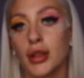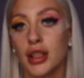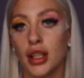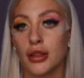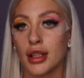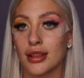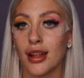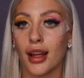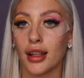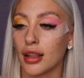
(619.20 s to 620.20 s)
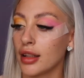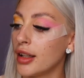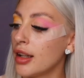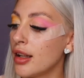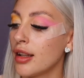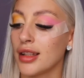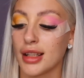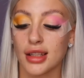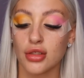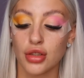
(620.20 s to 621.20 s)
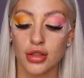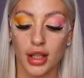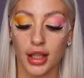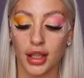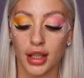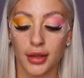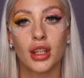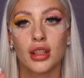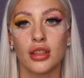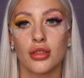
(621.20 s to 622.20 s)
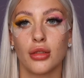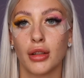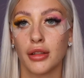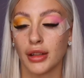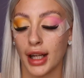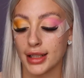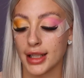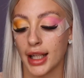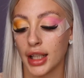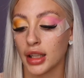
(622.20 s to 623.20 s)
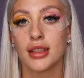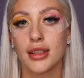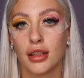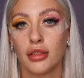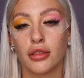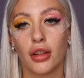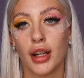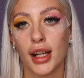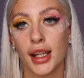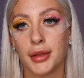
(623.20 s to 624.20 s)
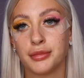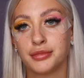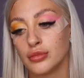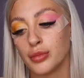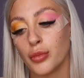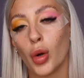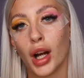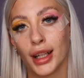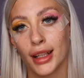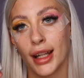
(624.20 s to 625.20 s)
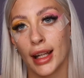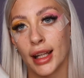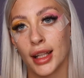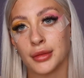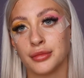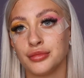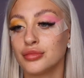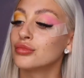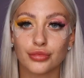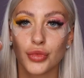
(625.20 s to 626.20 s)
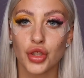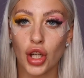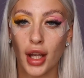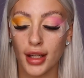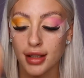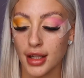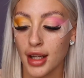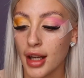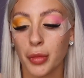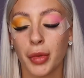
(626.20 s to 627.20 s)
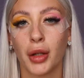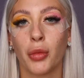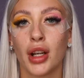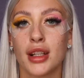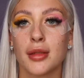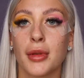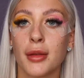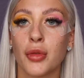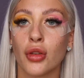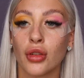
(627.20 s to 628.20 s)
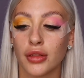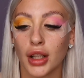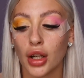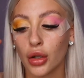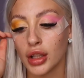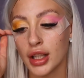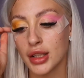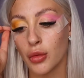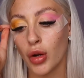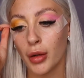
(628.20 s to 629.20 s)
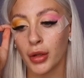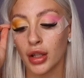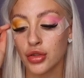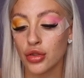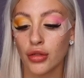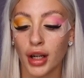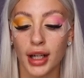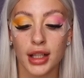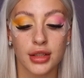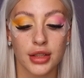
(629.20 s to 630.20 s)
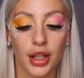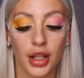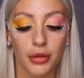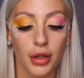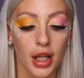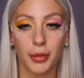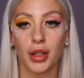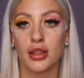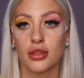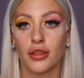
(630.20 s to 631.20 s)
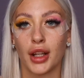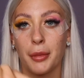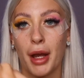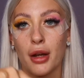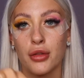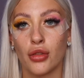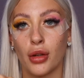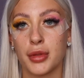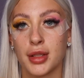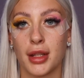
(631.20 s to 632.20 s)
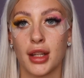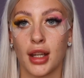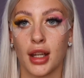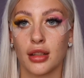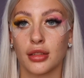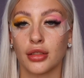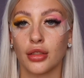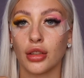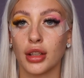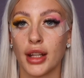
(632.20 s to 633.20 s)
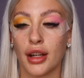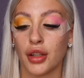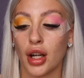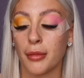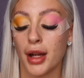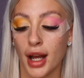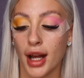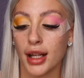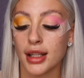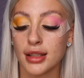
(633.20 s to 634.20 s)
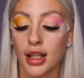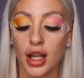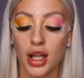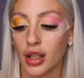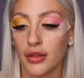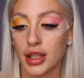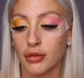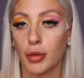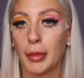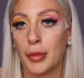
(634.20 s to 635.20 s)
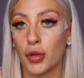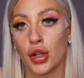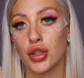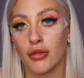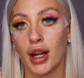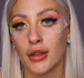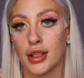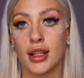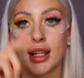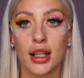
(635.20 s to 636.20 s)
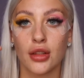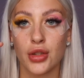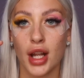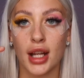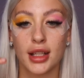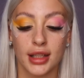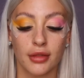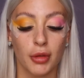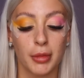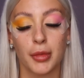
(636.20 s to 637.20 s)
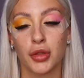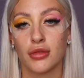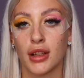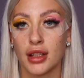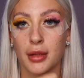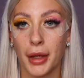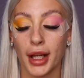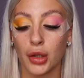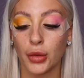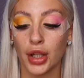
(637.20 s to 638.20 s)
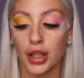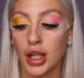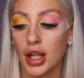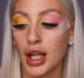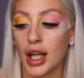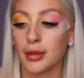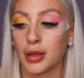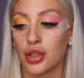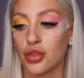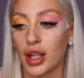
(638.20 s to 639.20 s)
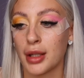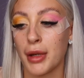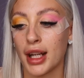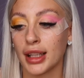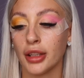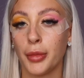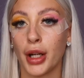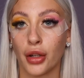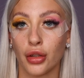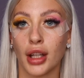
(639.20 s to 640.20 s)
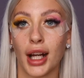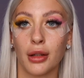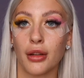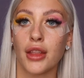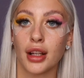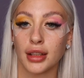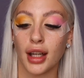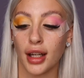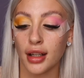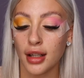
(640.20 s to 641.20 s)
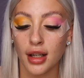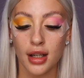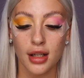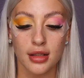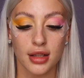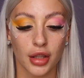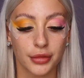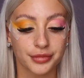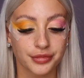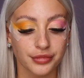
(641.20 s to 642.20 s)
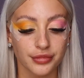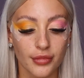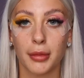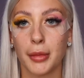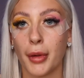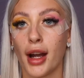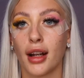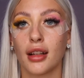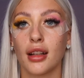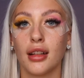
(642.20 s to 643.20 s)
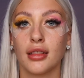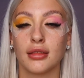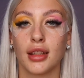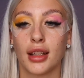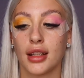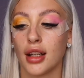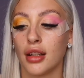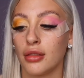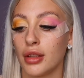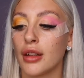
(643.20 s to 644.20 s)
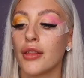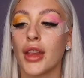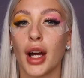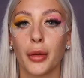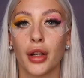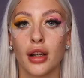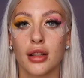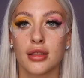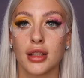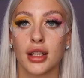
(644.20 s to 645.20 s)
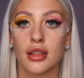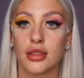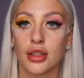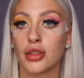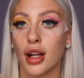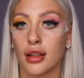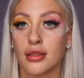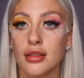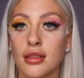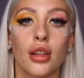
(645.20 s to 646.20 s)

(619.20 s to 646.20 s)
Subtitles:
to use this like, it's literally just like a sort of reflecty, silvery, whitey shade, but I want it to be more of like a colour. So what I'm going to try and do, I'm going to sort of like powder up some of the colour that I've got on my eyes. Obviously rub my brush around in the yellow shade and then rub my brush around in the pink one, and I'm going to try and make a little bit of colour out of the glitter. So I'll be back and let you know if that works in 2 seconds.